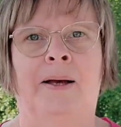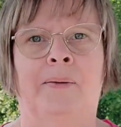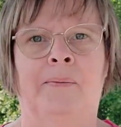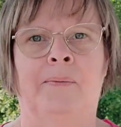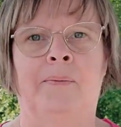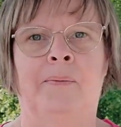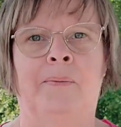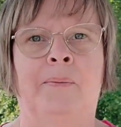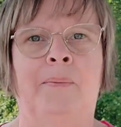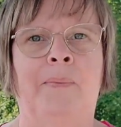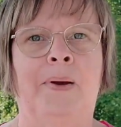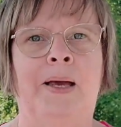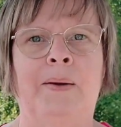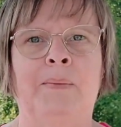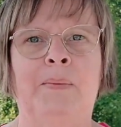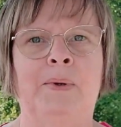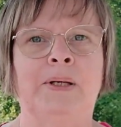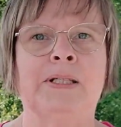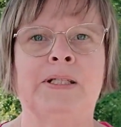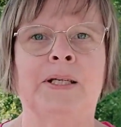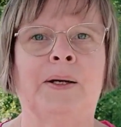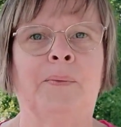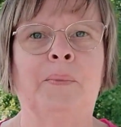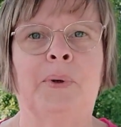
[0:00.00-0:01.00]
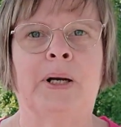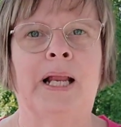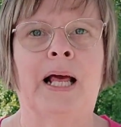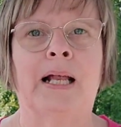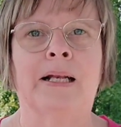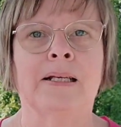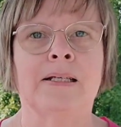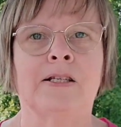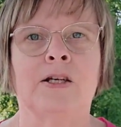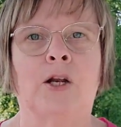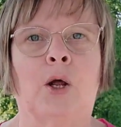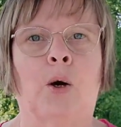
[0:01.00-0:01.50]
Maybe somebody
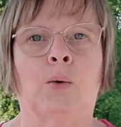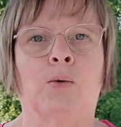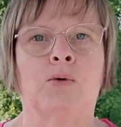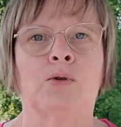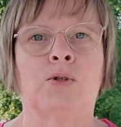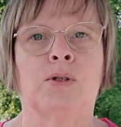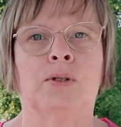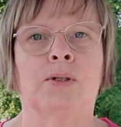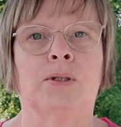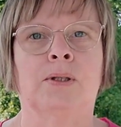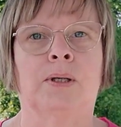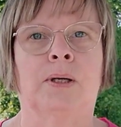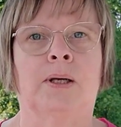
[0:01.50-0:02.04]
else knows.